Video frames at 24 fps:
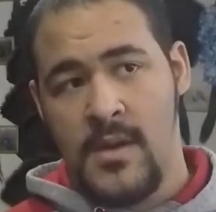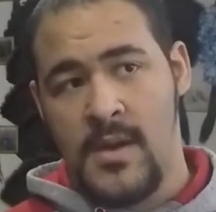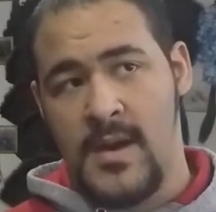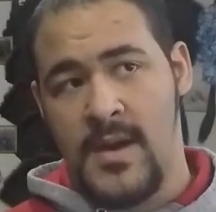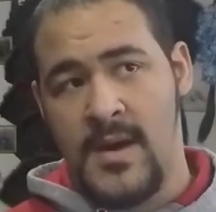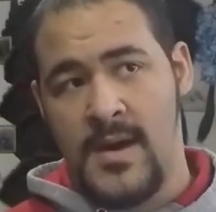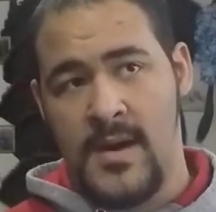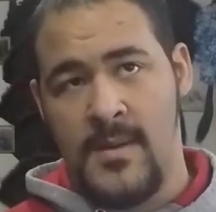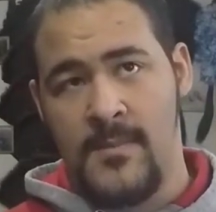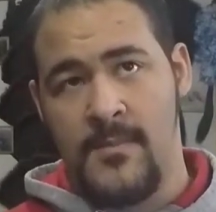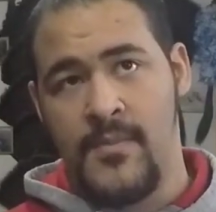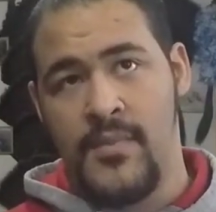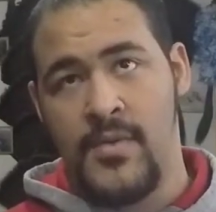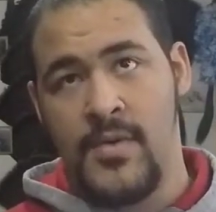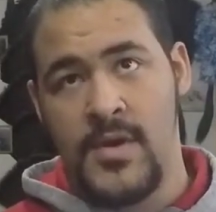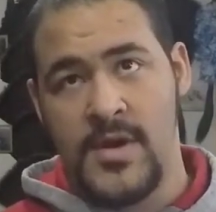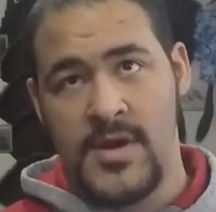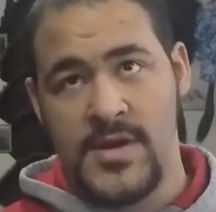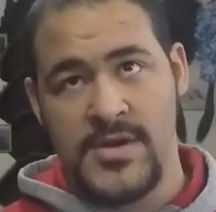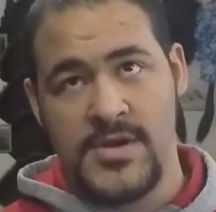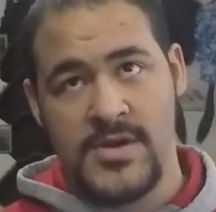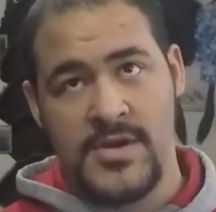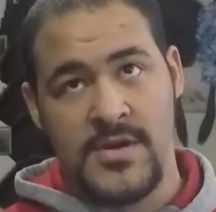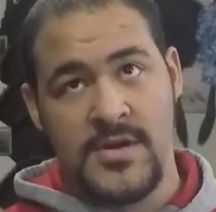I'm
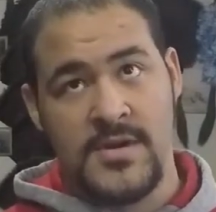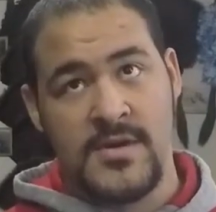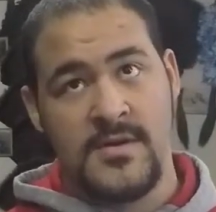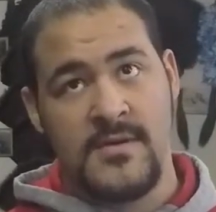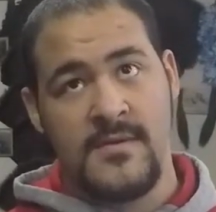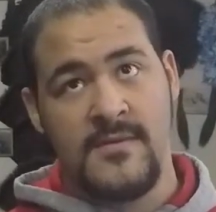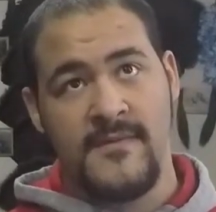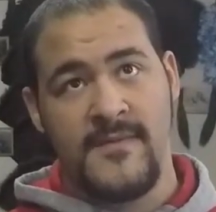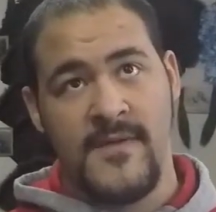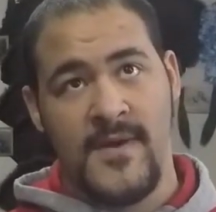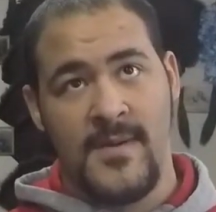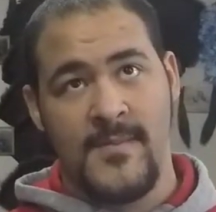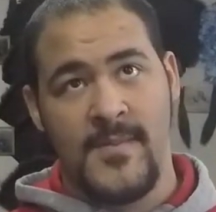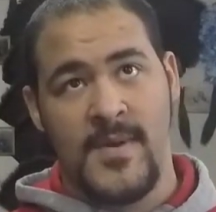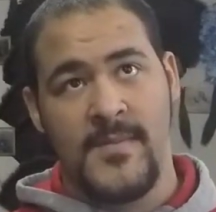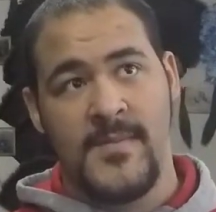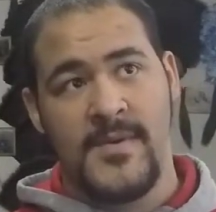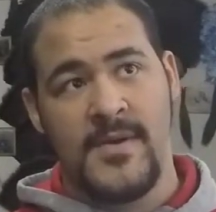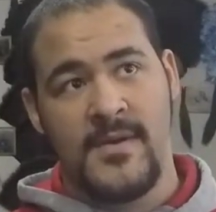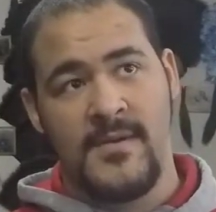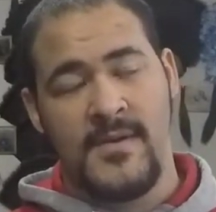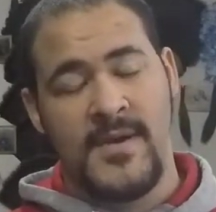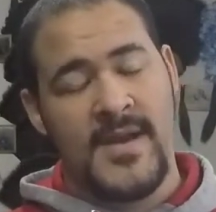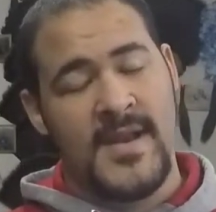pretty sure, if I
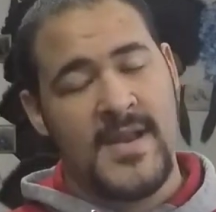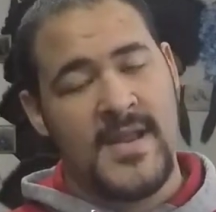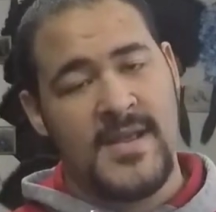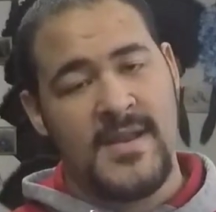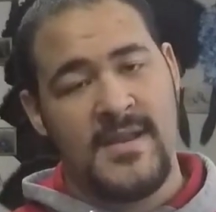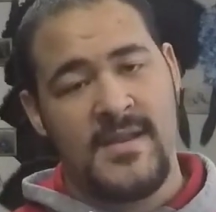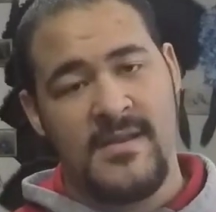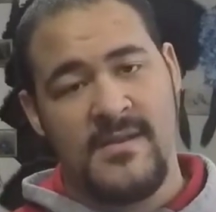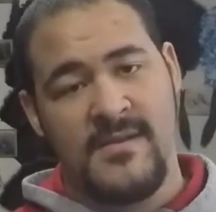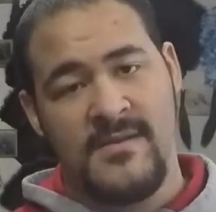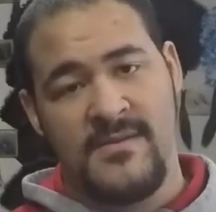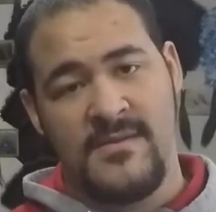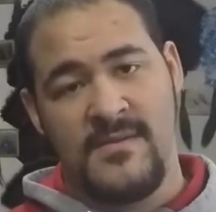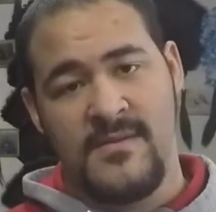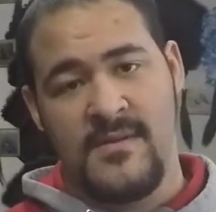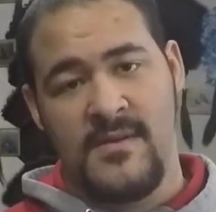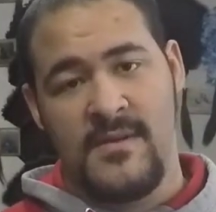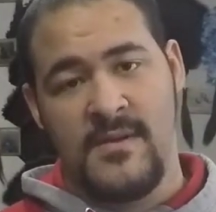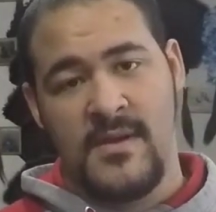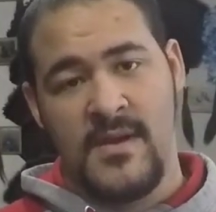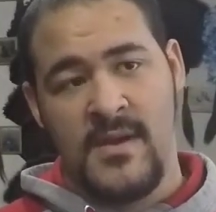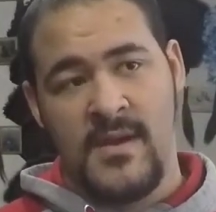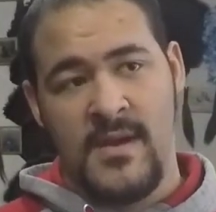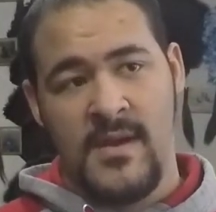remember right, it is
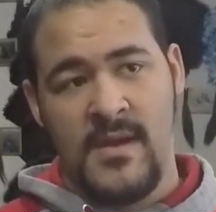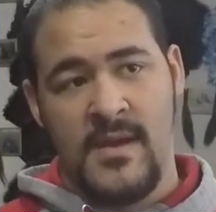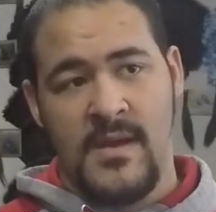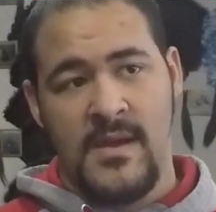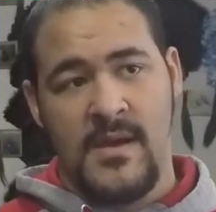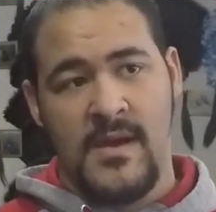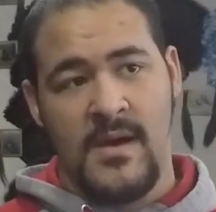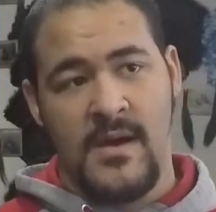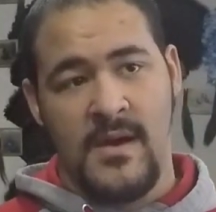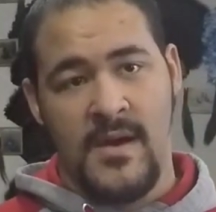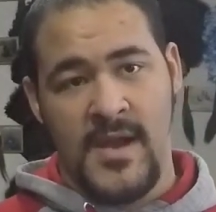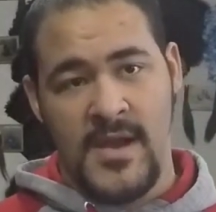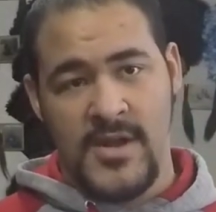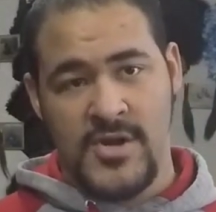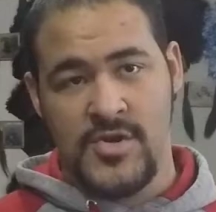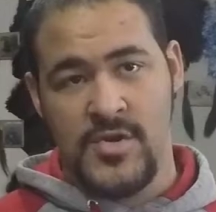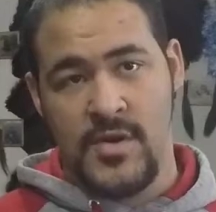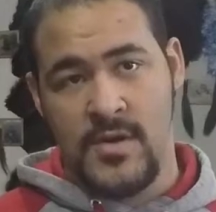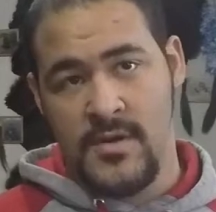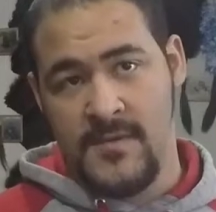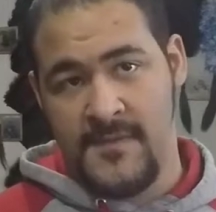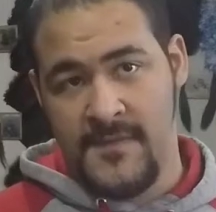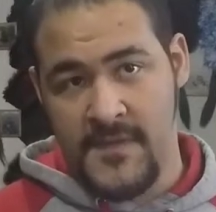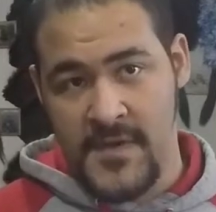
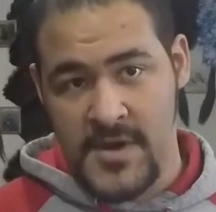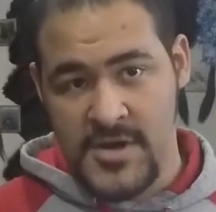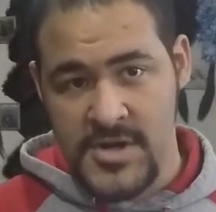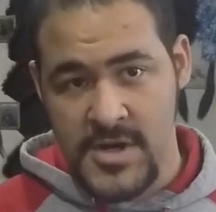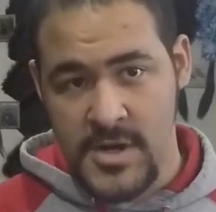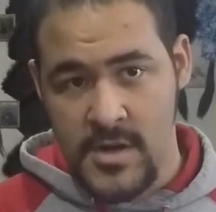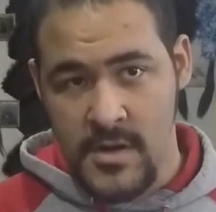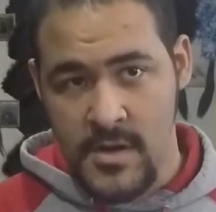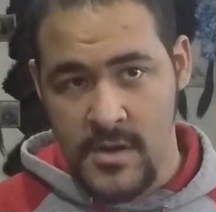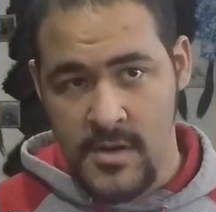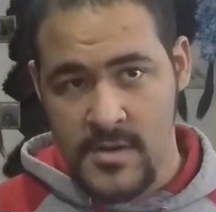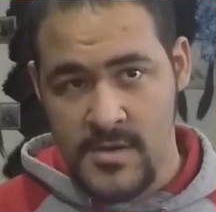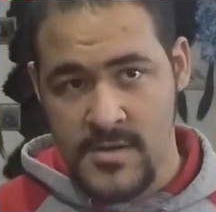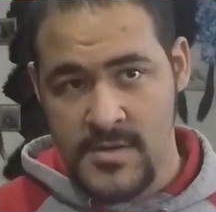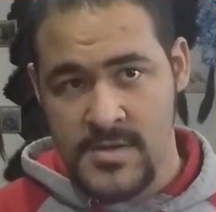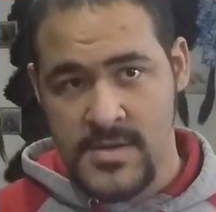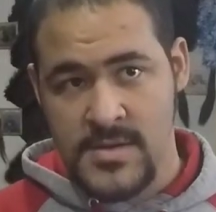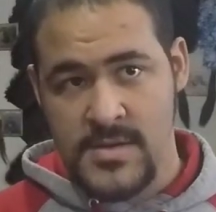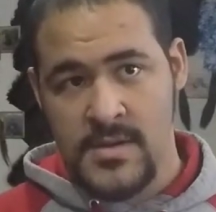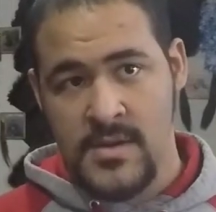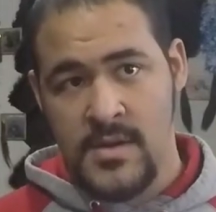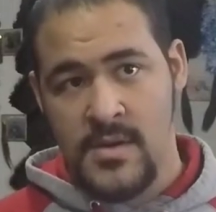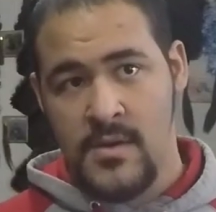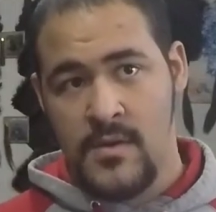Intro to Friction
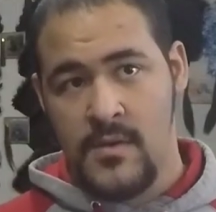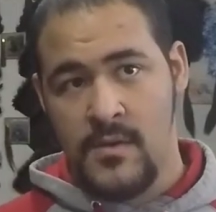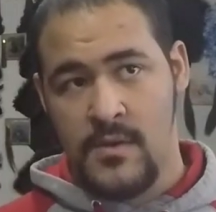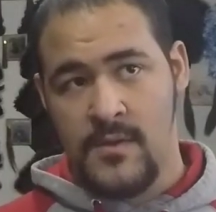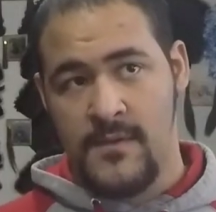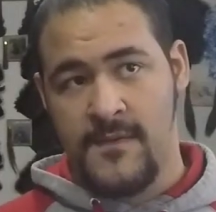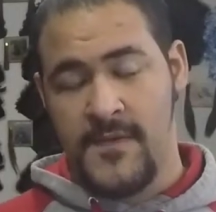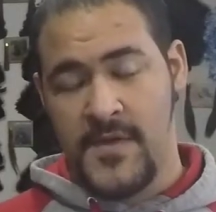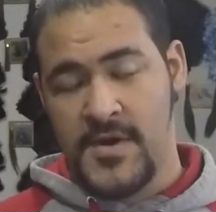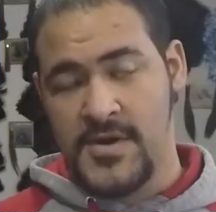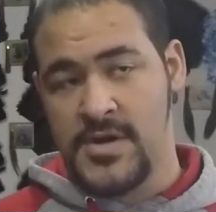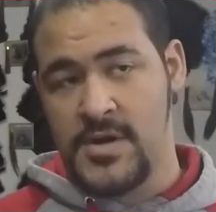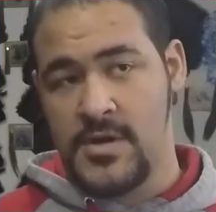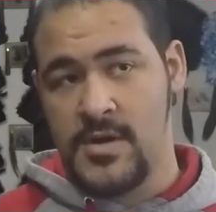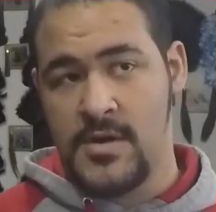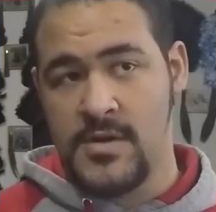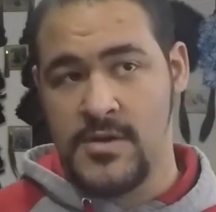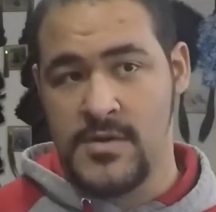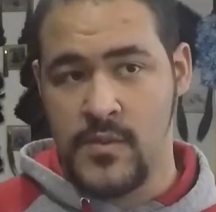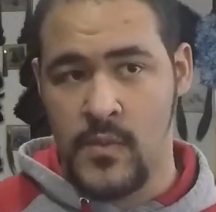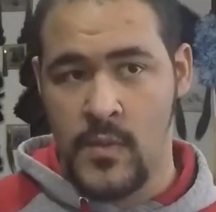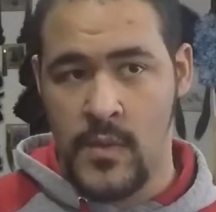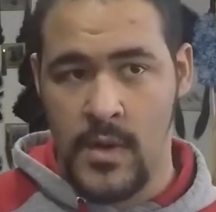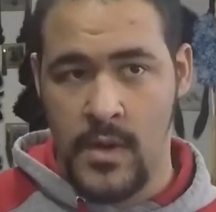Calls or Friction
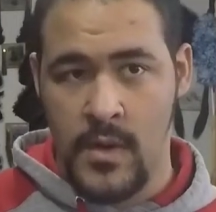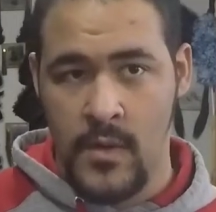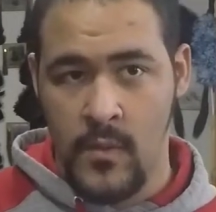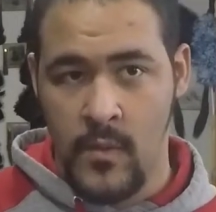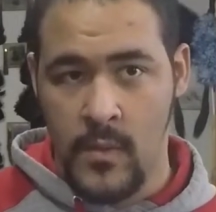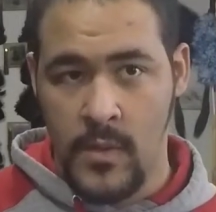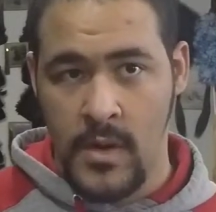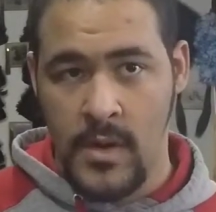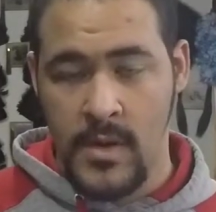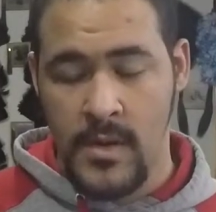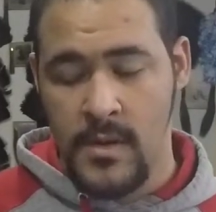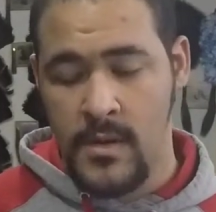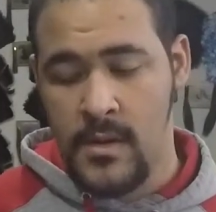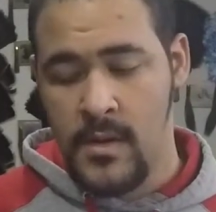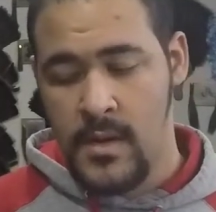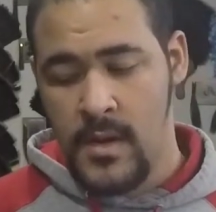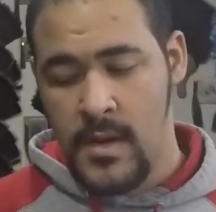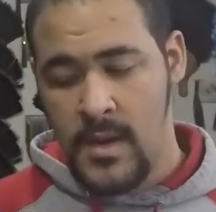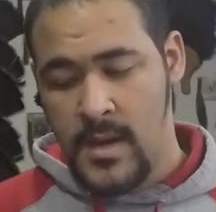Calls 101.